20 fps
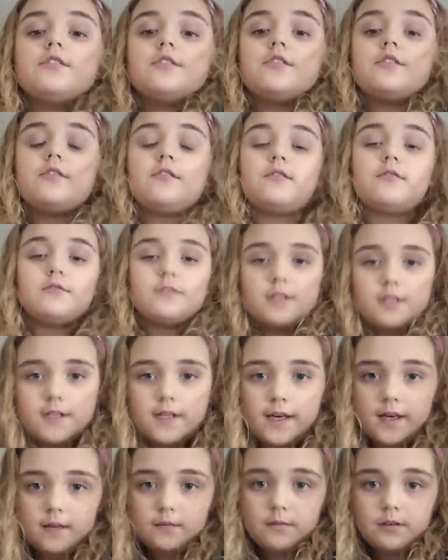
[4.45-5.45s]
so
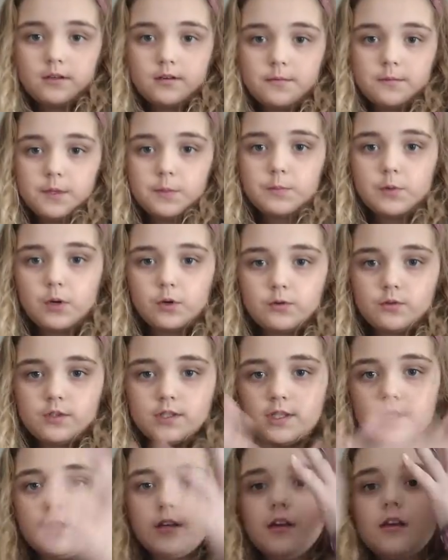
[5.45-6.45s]
today I'm going to be
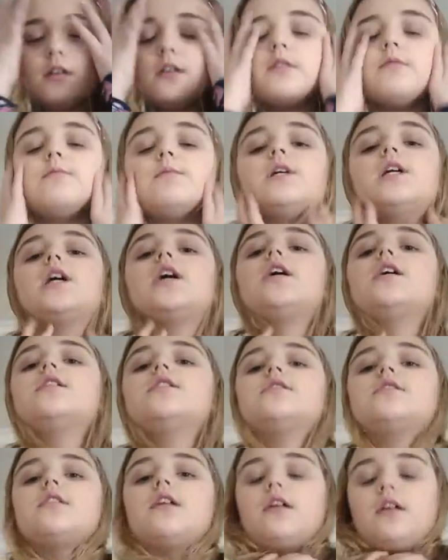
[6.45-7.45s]
posting
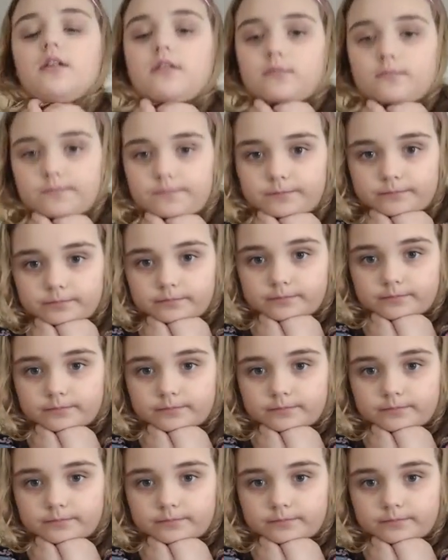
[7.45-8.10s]
because, um,